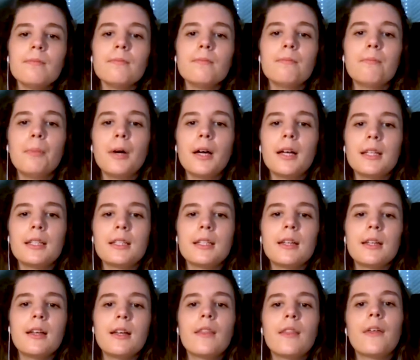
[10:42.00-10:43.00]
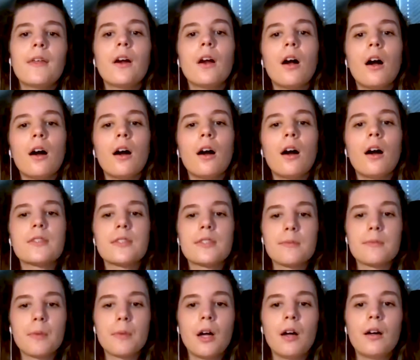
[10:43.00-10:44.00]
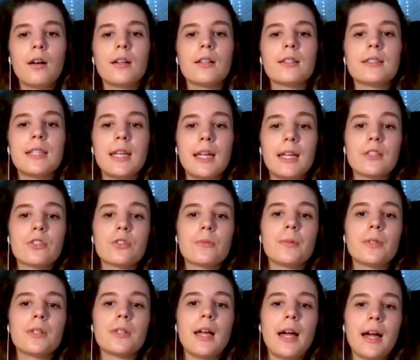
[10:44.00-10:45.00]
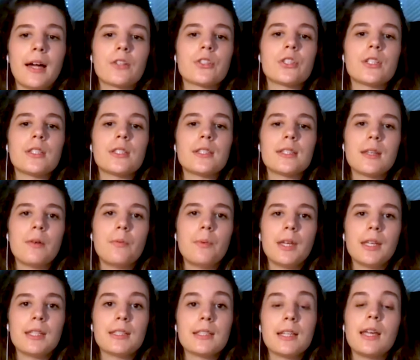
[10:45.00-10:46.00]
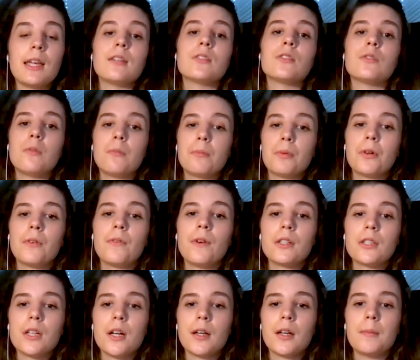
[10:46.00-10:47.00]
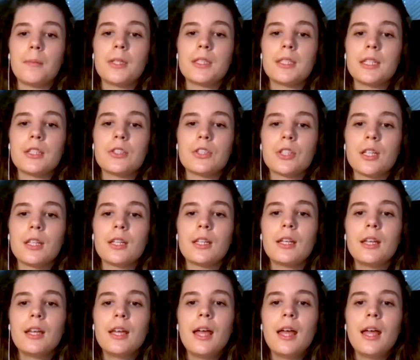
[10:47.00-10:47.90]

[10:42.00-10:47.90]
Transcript: But there are small, tangible actions that we can take to improve our documentation.